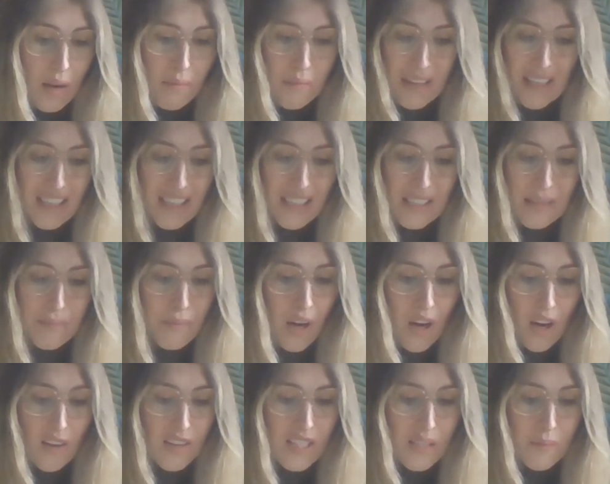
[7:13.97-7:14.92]
but it is
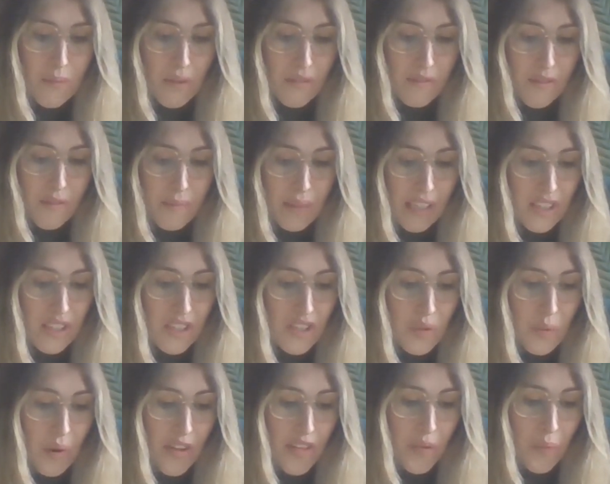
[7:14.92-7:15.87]
impossible for me to
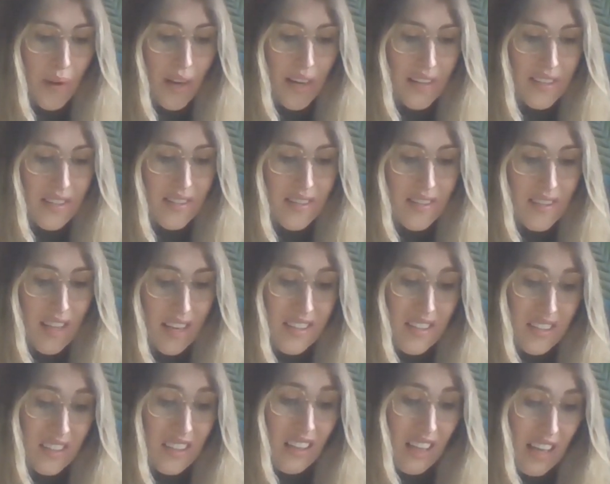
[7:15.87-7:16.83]
do otherwise than
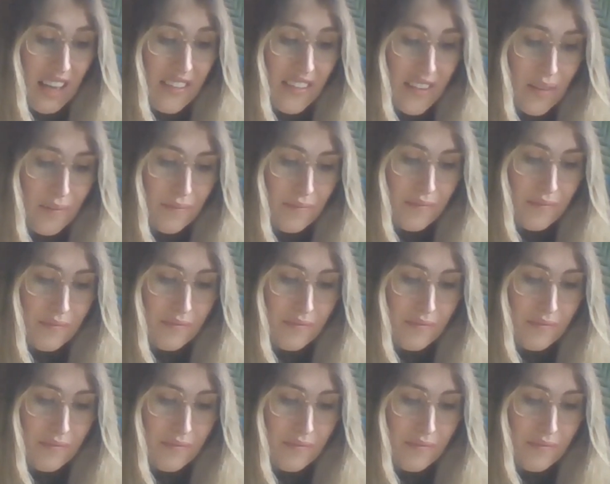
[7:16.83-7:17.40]
to decline them.